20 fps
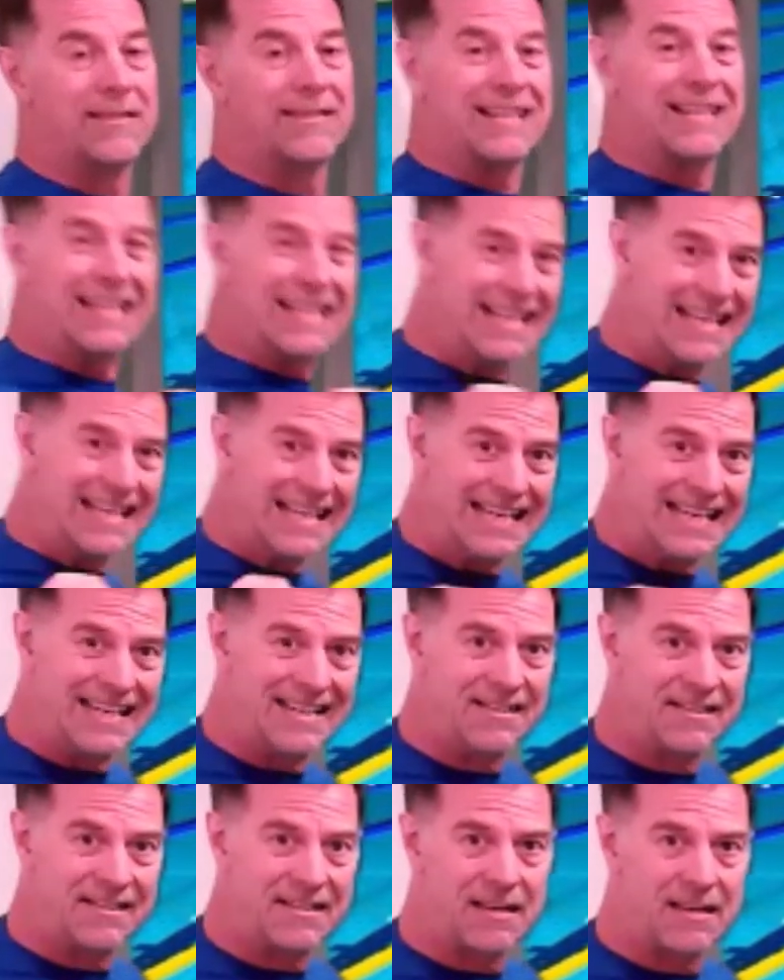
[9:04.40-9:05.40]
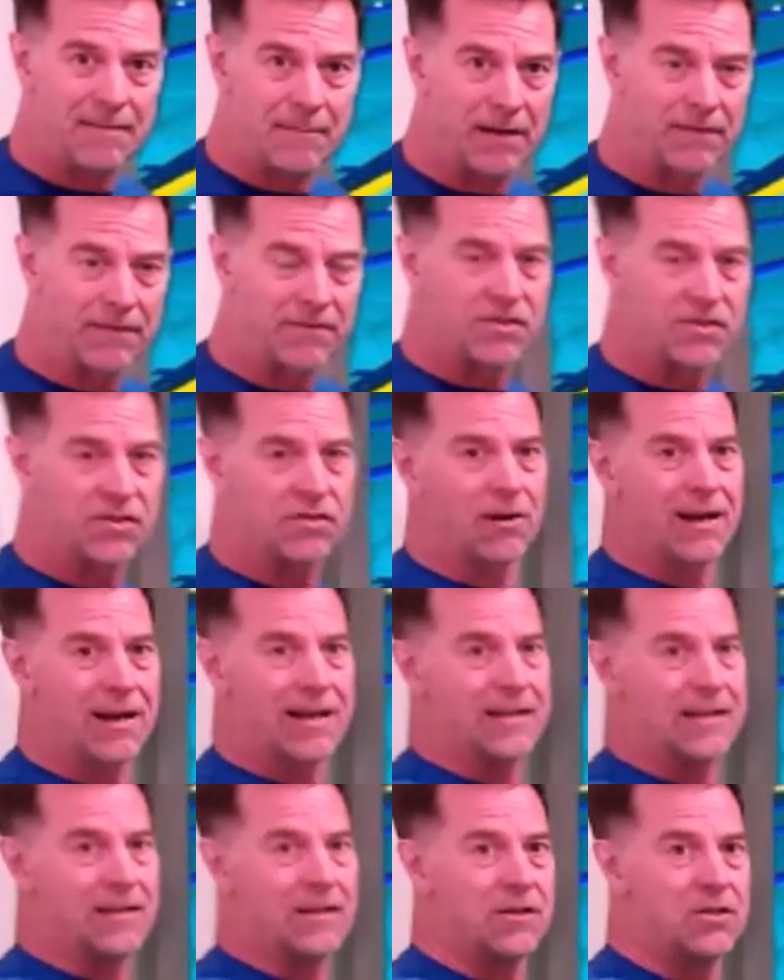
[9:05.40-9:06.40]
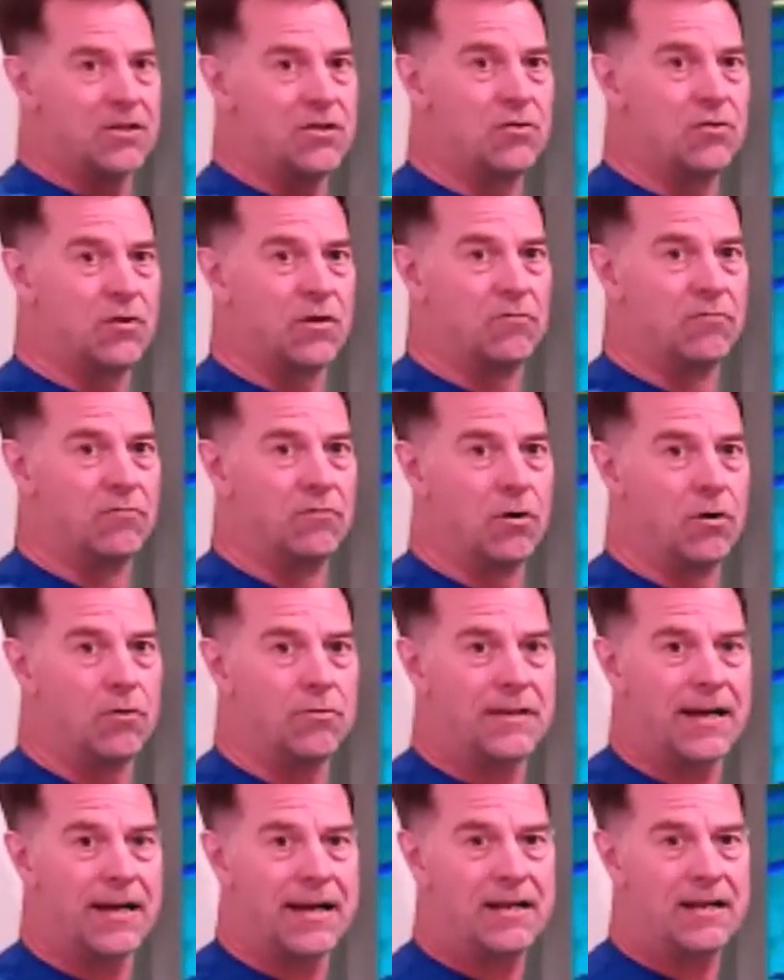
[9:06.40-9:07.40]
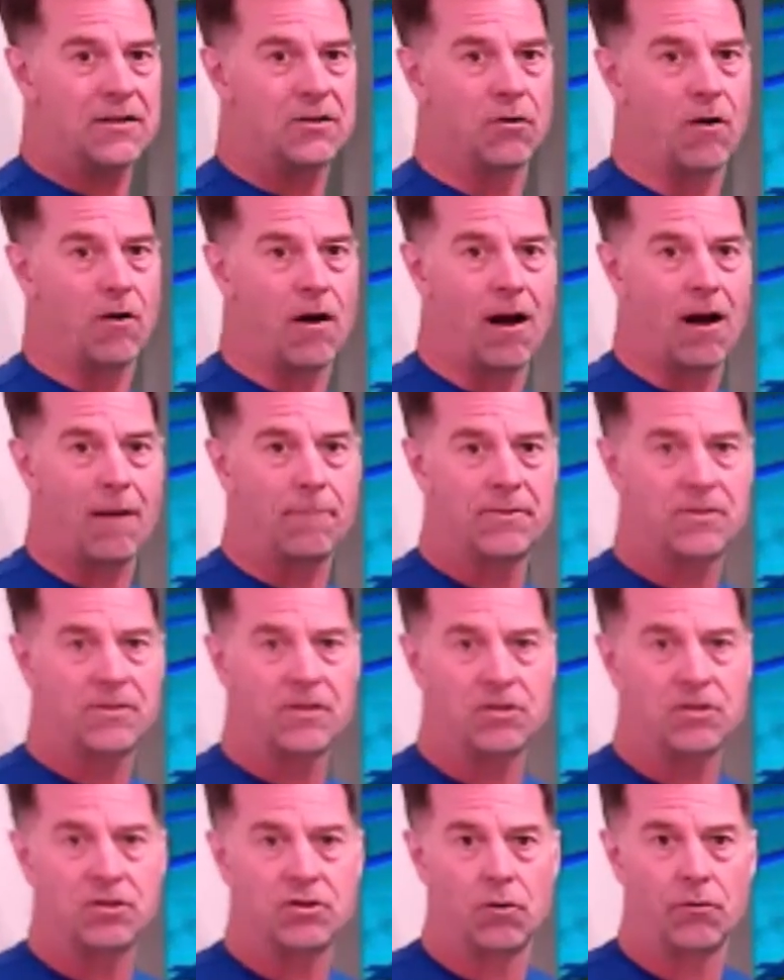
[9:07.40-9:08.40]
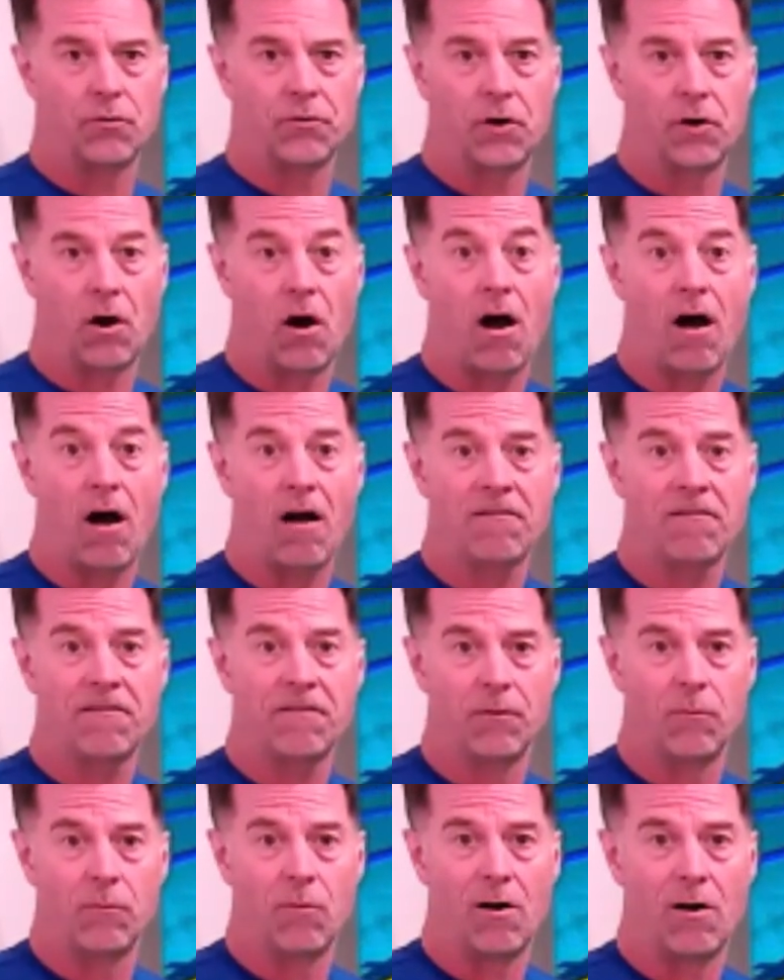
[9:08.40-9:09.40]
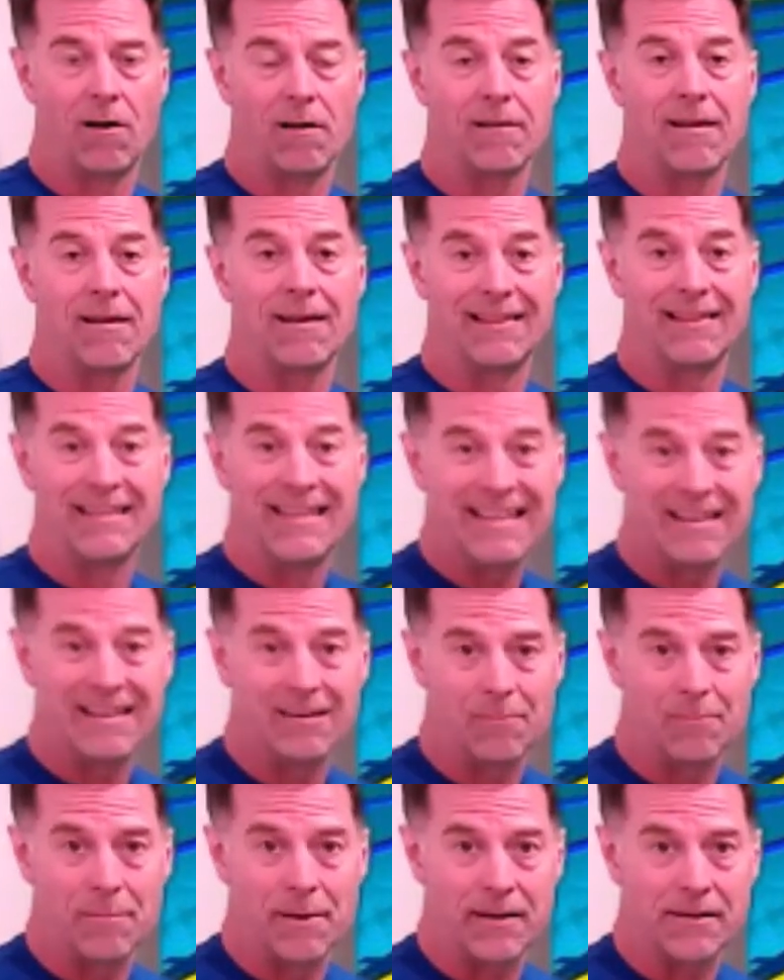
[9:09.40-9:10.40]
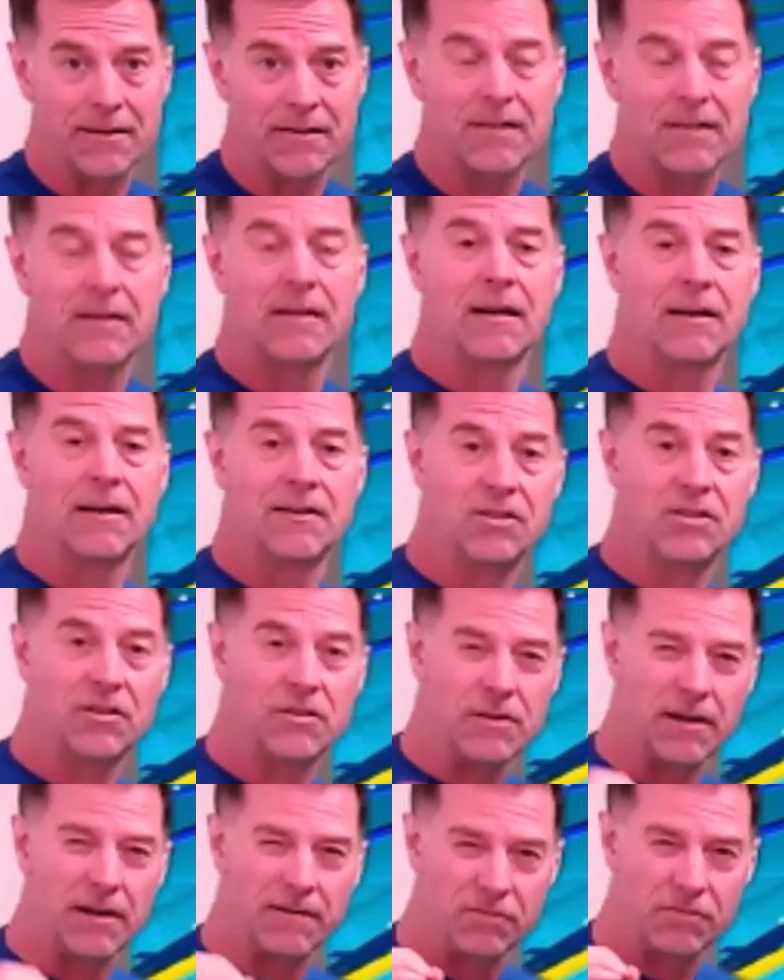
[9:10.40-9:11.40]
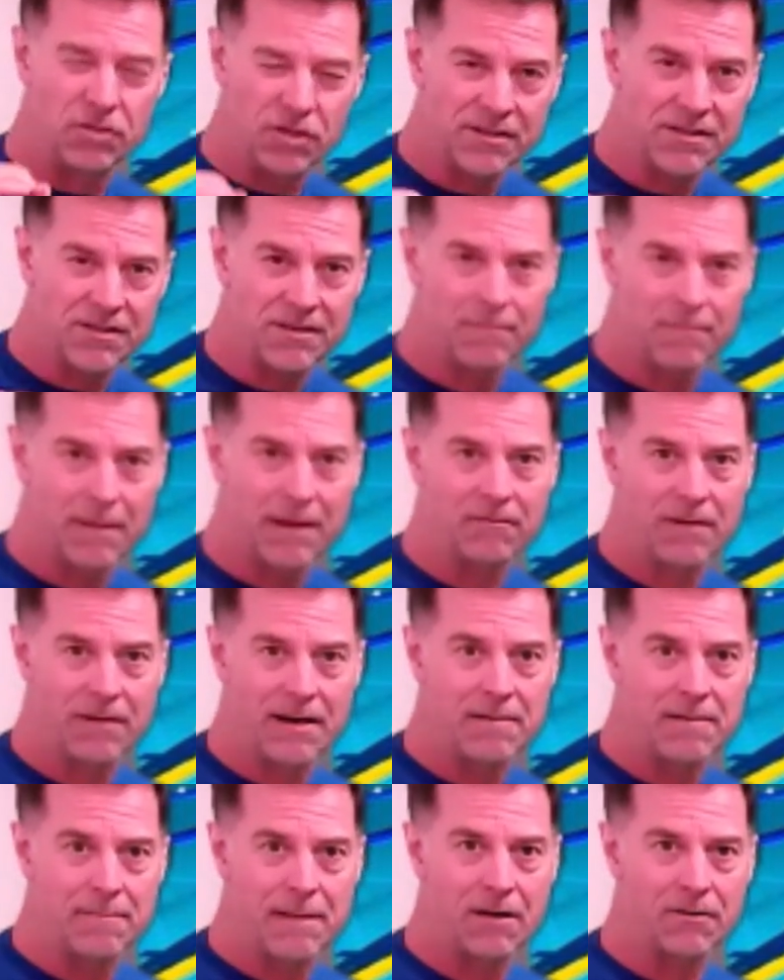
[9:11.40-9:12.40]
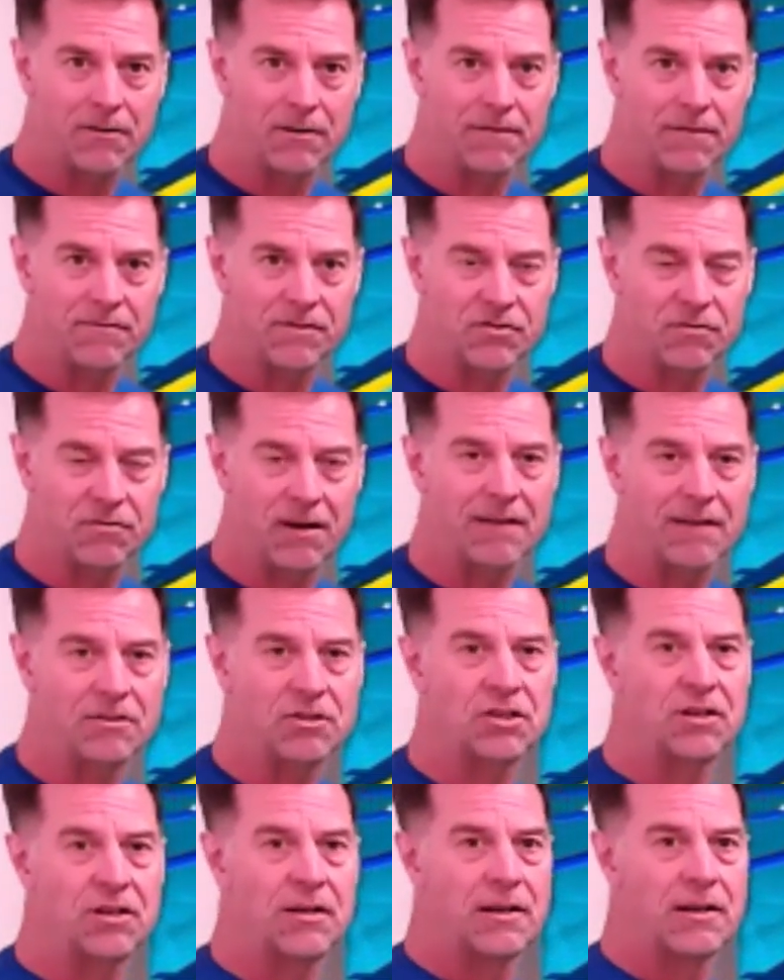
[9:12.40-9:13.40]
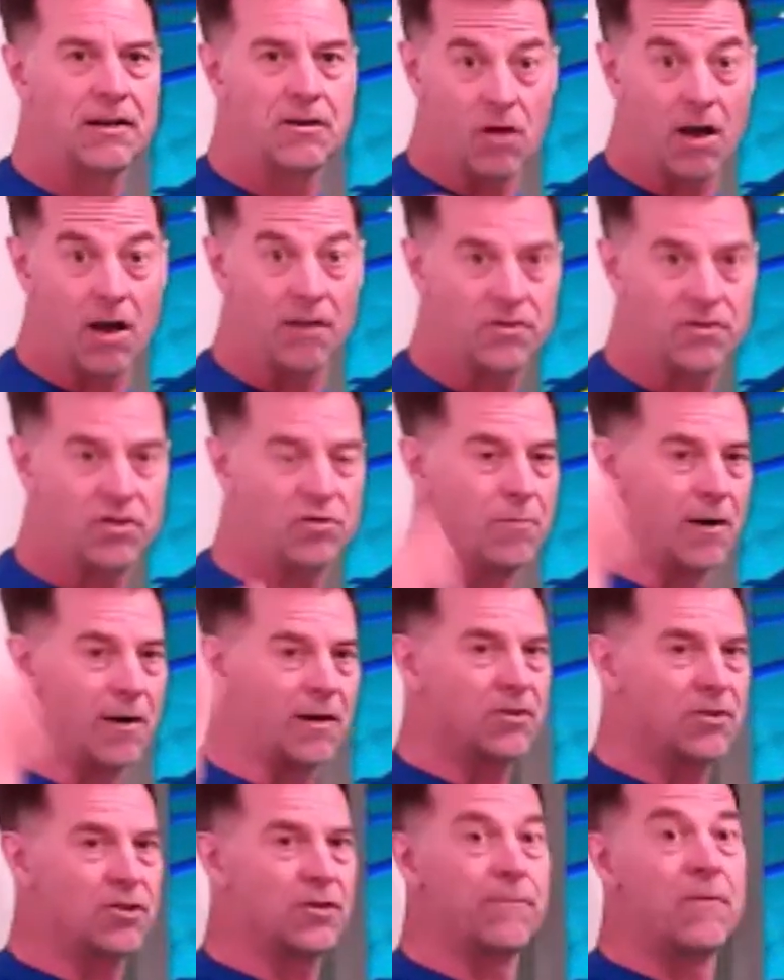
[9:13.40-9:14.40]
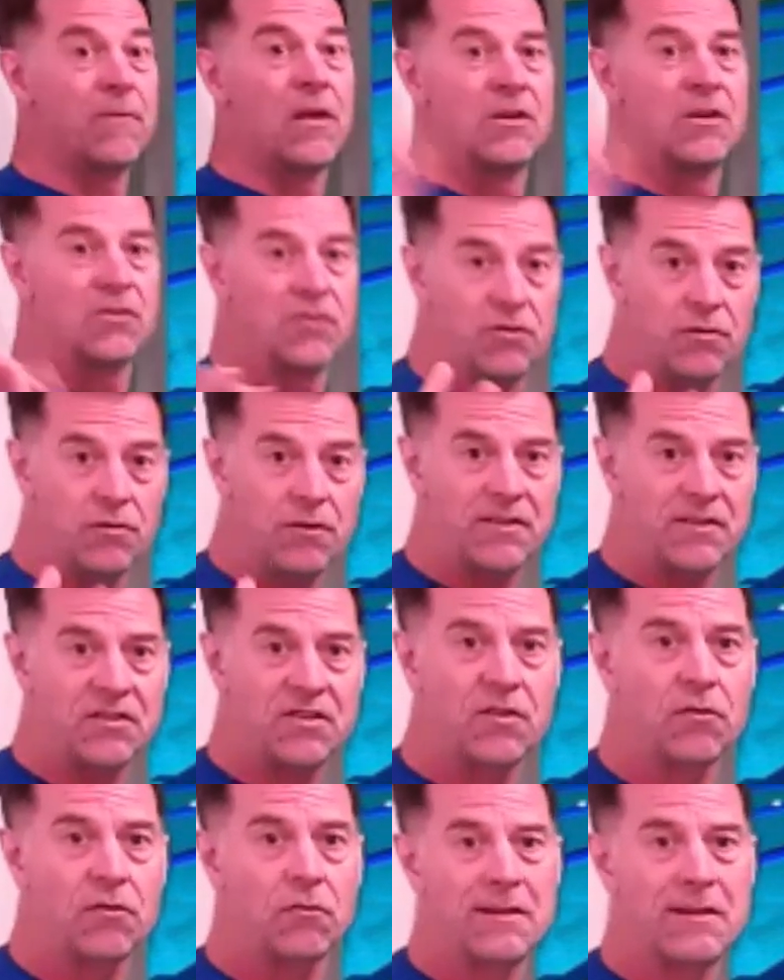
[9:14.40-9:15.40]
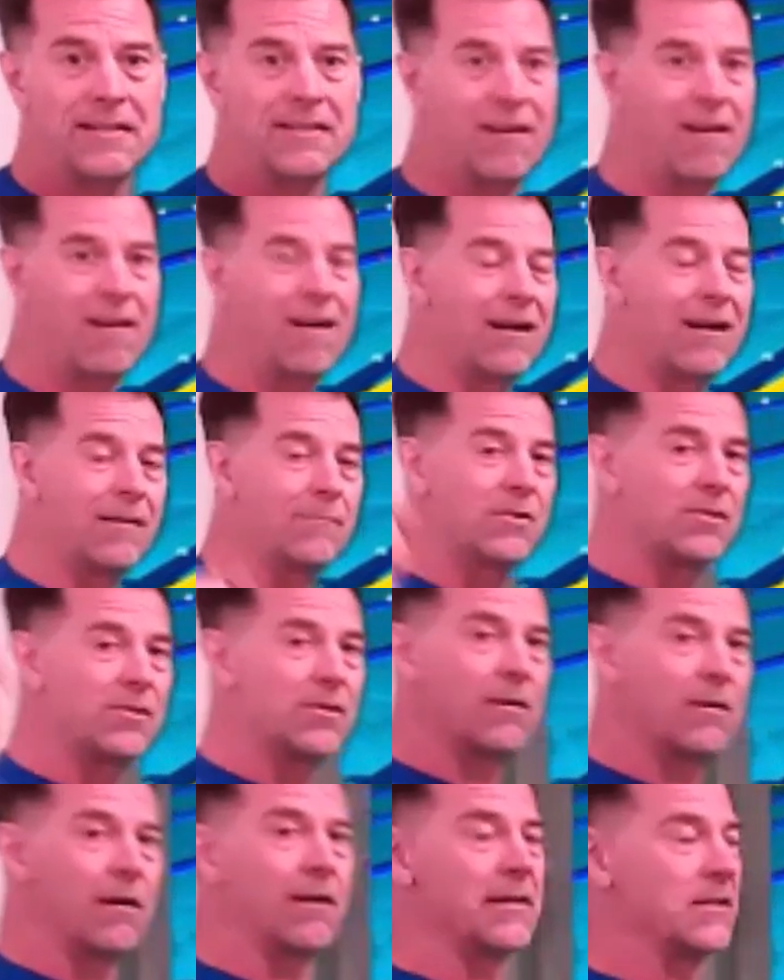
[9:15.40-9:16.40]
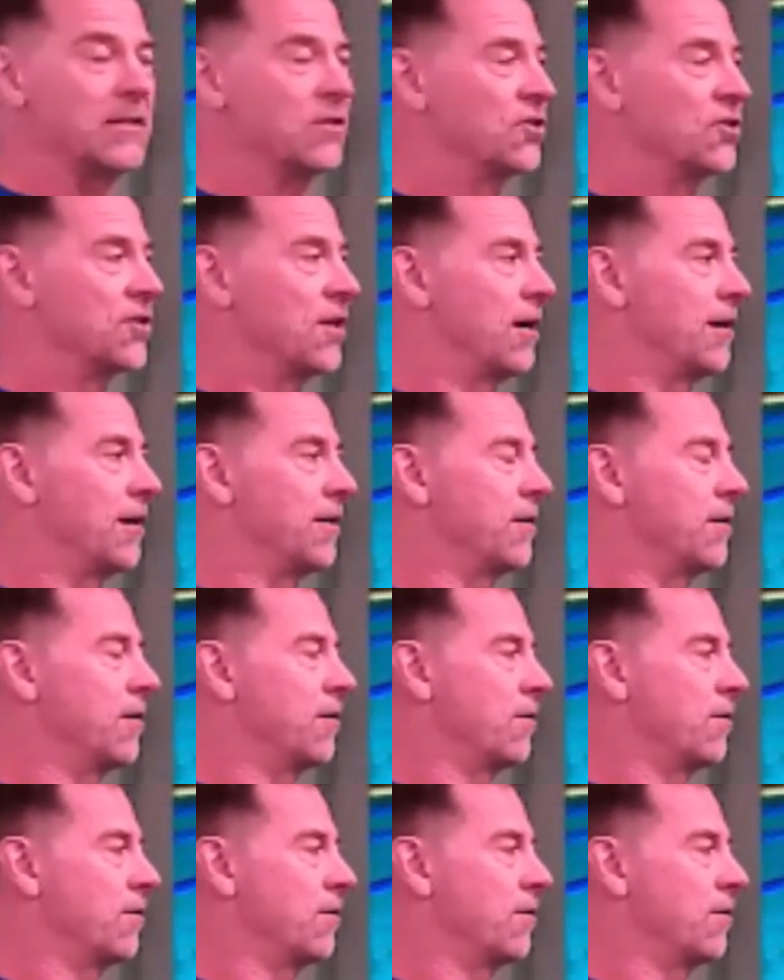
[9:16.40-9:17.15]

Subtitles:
but to ease the amount of strain, you can rotate your opposite shoulder off the wall a little bit until you get just the right amount of stretch, not too much. So do this 3 times on each side.